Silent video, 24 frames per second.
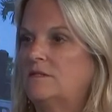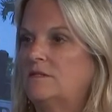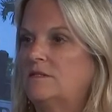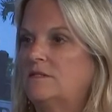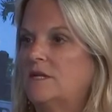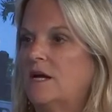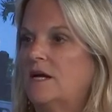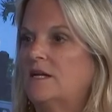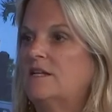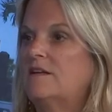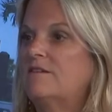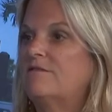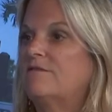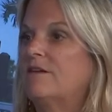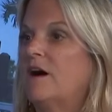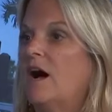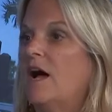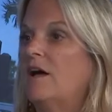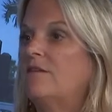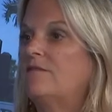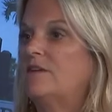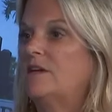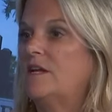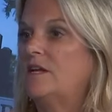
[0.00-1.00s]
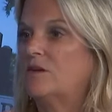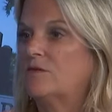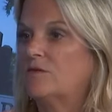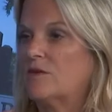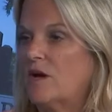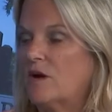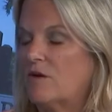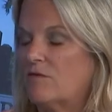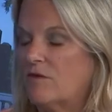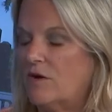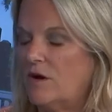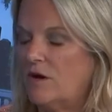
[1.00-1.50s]
95 Andrew and
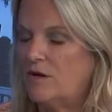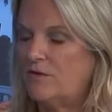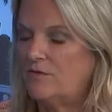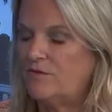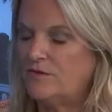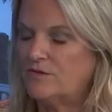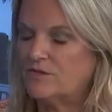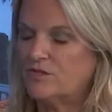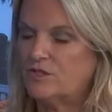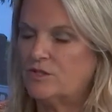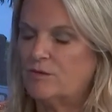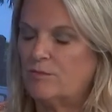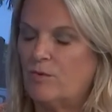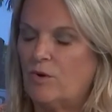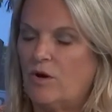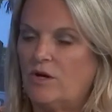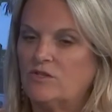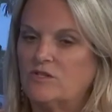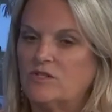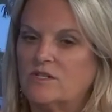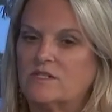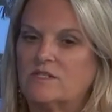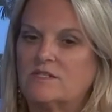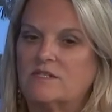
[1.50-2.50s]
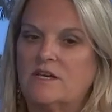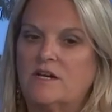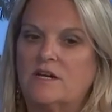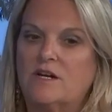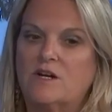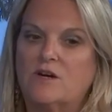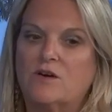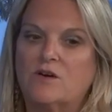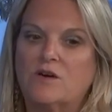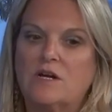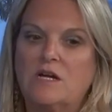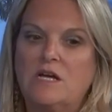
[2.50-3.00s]
Andrea Road. There's two projects
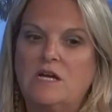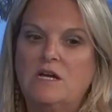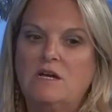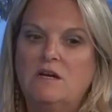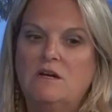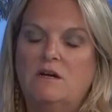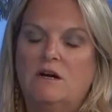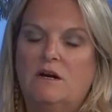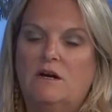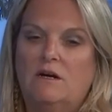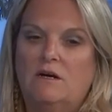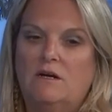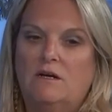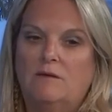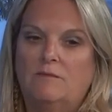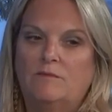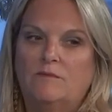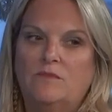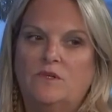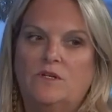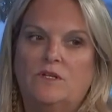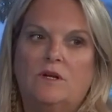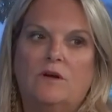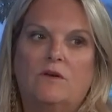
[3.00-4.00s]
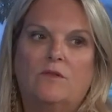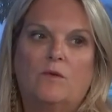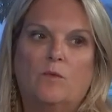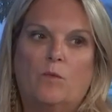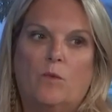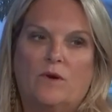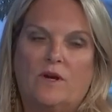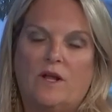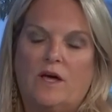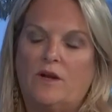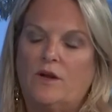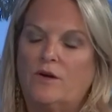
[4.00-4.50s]
there. Um, you know, the
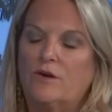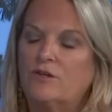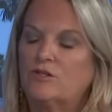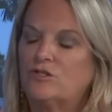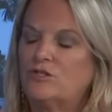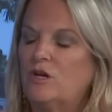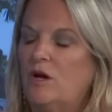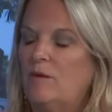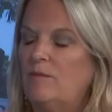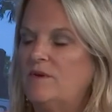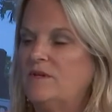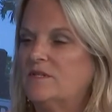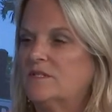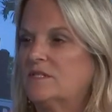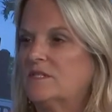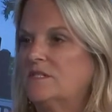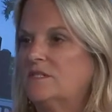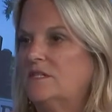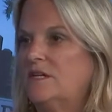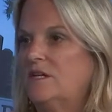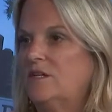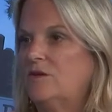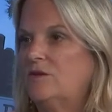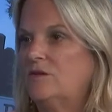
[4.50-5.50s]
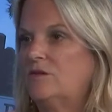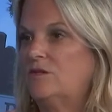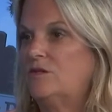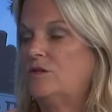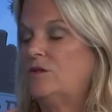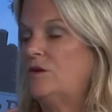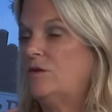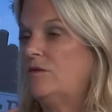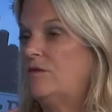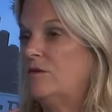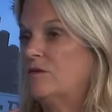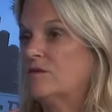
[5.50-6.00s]
one out of Okeechobee is continuing to
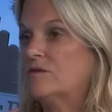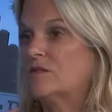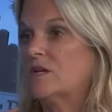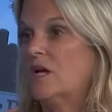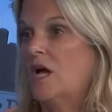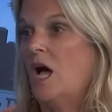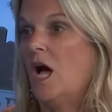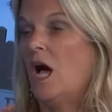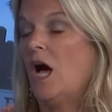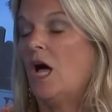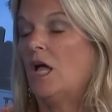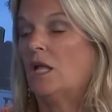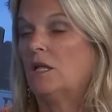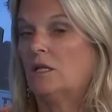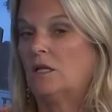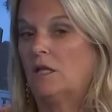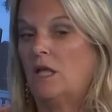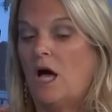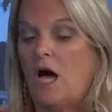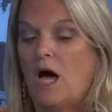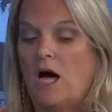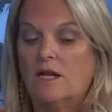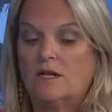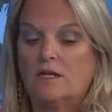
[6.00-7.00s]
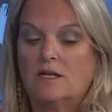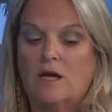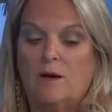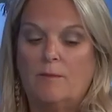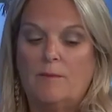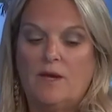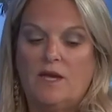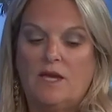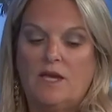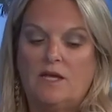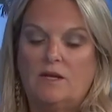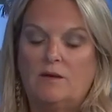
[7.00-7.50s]
do. There's a lot
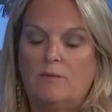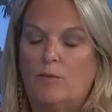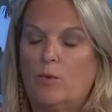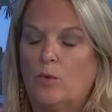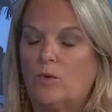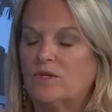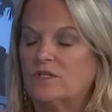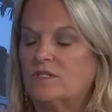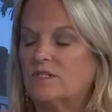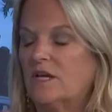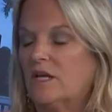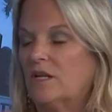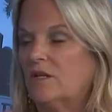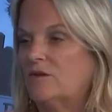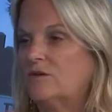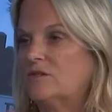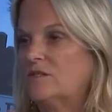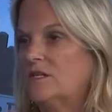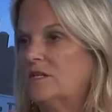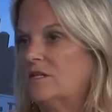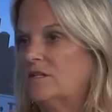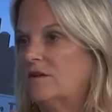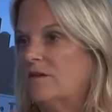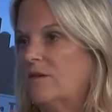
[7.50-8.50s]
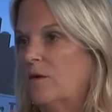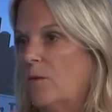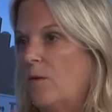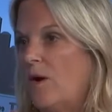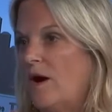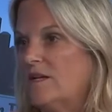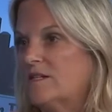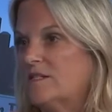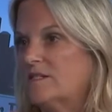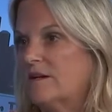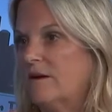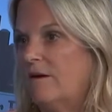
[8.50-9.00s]
coming in in Port St. Lucie to the
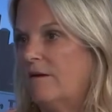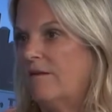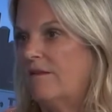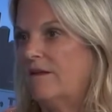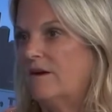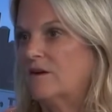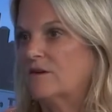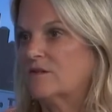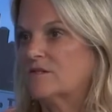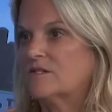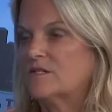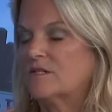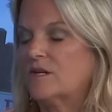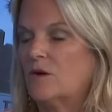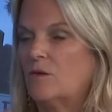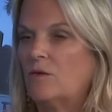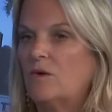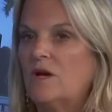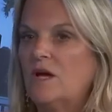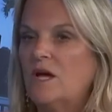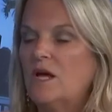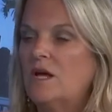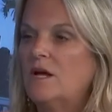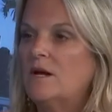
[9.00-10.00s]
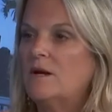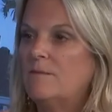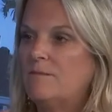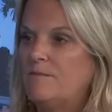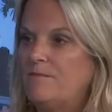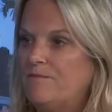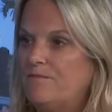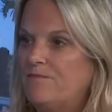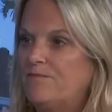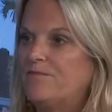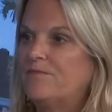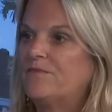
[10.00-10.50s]
west out there. So yeah, that
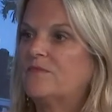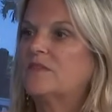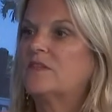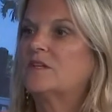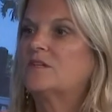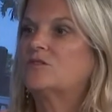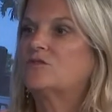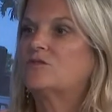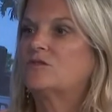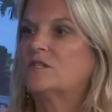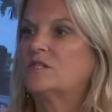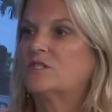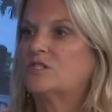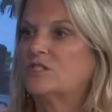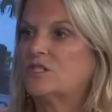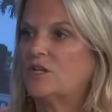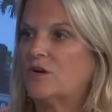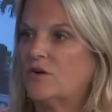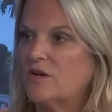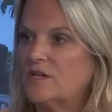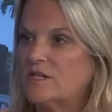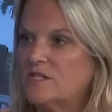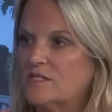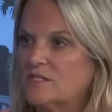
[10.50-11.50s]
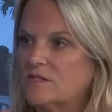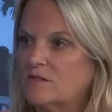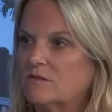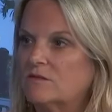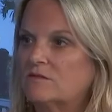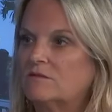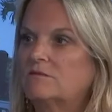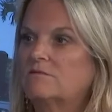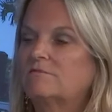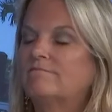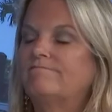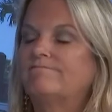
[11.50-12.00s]
tradition area is still the where the Copas Nursing still,
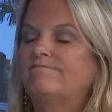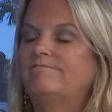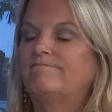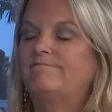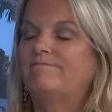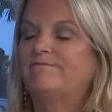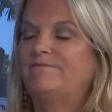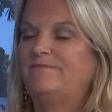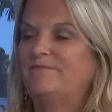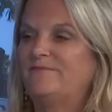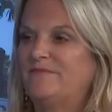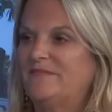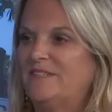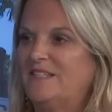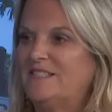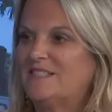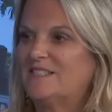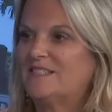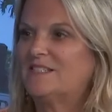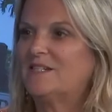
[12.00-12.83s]
Home is mm-hmm, going. You can mm-hmm. still,